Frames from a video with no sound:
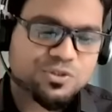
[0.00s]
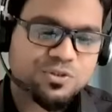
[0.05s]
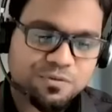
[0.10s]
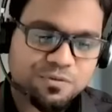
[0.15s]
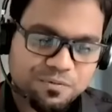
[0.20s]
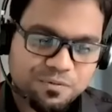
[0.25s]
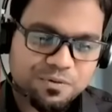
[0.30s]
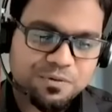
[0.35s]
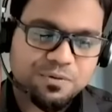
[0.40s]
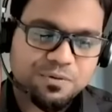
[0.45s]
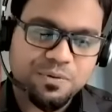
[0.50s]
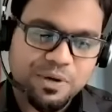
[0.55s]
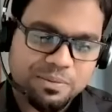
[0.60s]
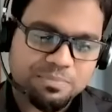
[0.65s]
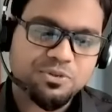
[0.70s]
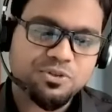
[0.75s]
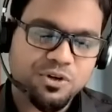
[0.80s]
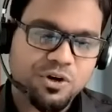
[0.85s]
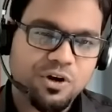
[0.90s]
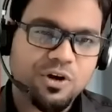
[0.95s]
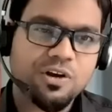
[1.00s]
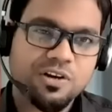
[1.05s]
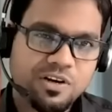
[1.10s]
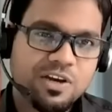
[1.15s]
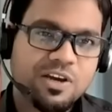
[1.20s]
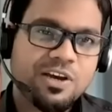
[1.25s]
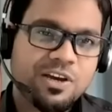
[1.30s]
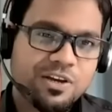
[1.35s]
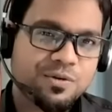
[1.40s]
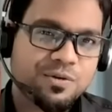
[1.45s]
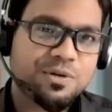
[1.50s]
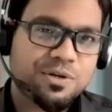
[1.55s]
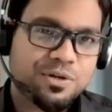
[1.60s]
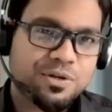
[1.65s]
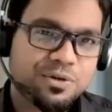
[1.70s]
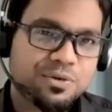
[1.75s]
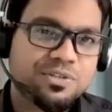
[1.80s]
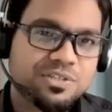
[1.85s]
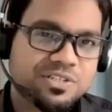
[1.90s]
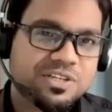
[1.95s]
of you, I'm sure, you would
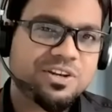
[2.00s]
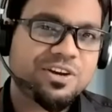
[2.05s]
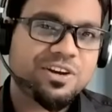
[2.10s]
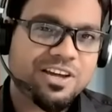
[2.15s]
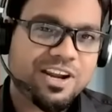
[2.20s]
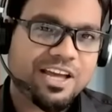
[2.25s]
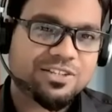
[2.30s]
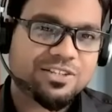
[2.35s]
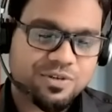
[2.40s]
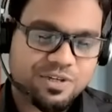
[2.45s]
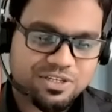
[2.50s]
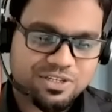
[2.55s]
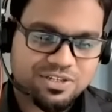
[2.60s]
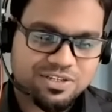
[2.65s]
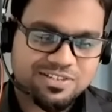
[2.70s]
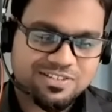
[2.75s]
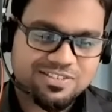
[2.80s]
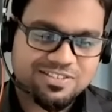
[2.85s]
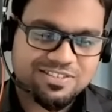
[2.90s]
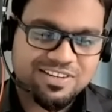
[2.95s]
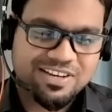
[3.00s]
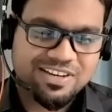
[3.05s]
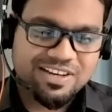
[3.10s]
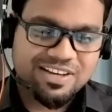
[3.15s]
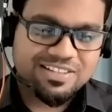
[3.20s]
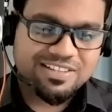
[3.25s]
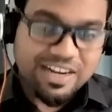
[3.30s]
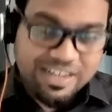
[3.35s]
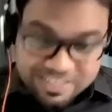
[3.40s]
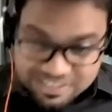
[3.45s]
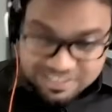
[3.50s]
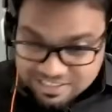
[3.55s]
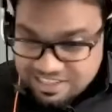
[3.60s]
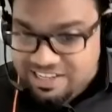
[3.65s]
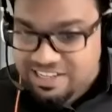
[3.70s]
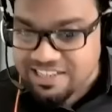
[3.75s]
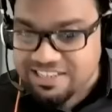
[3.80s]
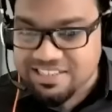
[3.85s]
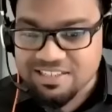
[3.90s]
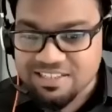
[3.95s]
do this in your graduation. That is the
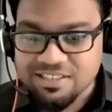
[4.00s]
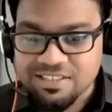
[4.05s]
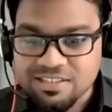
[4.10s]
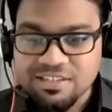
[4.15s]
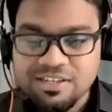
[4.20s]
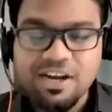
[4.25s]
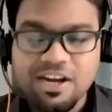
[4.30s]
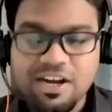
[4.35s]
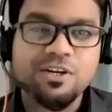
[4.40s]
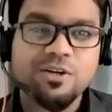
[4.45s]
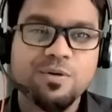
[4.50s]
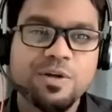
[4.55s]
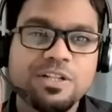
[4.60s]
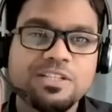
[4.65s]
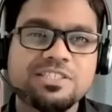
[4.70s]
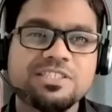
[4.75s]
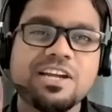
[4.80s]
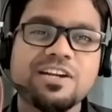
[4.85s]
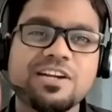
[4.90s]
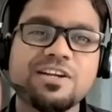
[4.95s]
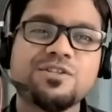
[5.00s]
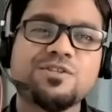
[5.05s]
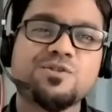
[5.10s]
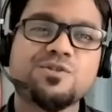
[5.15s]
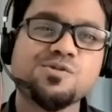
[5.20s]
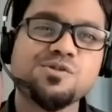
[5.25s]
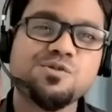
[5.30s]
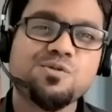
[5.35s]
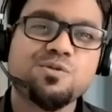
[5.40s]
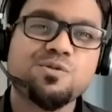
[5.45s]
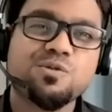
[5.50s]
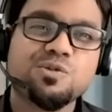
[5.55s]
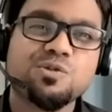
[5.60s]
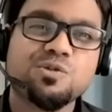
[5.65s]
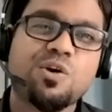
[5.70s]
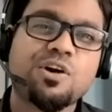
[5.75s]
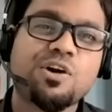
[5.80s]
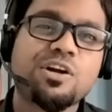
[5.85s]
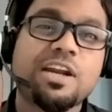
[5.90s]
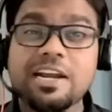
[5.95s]
reason a 12th standard student who
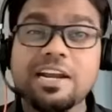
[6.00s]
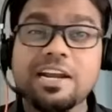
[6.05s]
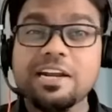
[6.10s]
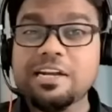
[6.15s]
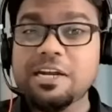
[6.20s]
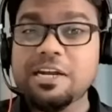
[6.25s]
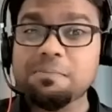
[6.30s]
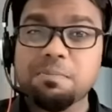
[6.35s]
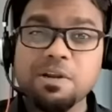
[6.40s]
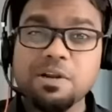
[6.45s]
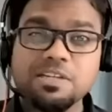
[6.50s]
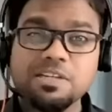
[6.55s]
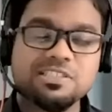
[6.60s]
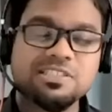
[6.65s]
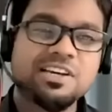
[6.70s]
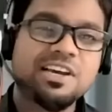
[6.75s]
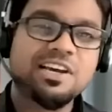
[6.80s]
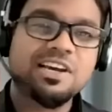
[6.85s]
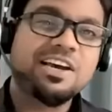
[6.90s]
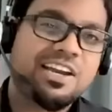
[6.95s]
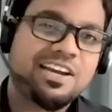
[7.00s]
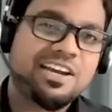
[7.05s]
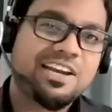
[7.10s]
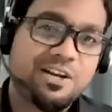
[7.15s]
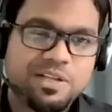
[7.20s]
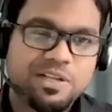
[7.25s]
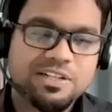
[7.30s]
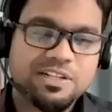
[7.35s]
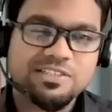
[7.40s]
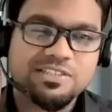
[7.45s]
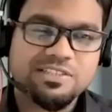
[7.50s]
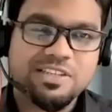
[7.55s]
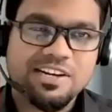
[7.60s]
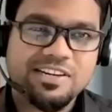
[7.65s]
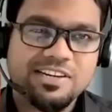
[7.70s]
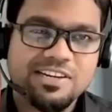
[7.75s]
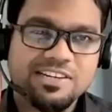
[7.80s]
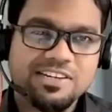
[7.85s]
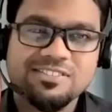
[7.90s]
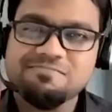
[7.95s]
scored 90 plus in 12th
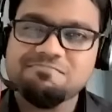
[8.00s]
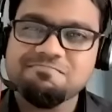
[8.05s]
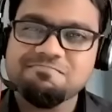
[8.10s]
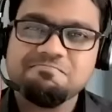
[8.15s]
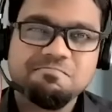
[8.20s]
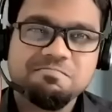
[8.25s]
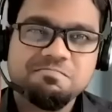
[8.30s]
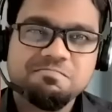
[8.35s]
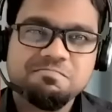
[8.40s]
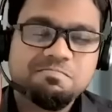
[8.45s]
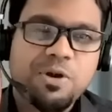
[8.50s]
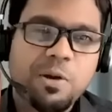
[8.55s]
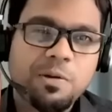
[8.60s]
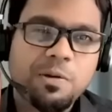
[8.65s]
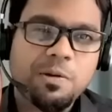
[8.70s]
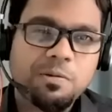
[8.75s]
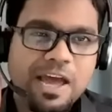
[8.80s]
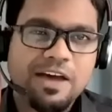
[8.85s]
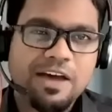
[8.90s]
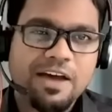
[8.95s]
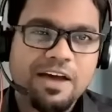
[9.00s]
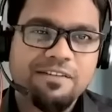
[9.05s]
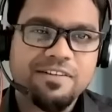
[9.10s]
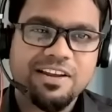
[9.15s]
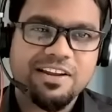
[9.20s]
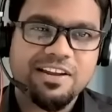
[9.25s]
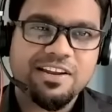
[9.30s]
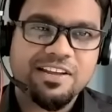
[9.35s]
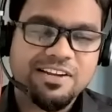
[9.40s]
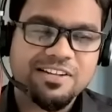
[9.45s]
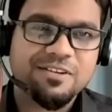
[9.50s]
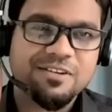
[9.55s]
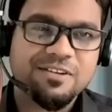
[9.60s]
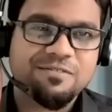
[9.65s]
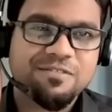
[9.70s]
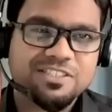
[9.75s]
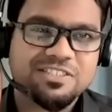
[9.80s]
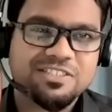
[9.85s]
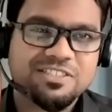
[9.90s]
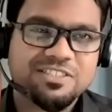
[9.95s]
and probably have an arrear in the
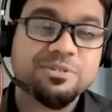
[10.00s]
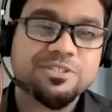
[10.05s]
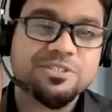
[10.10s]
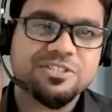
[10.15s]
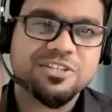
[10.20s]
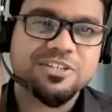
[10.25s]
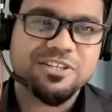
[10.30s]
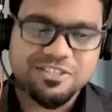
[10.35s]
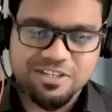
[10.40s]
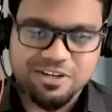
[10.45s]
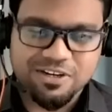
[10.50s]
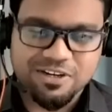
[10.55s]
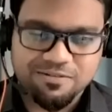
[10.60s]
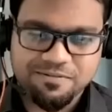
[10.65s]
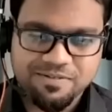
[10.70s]
first semester itself.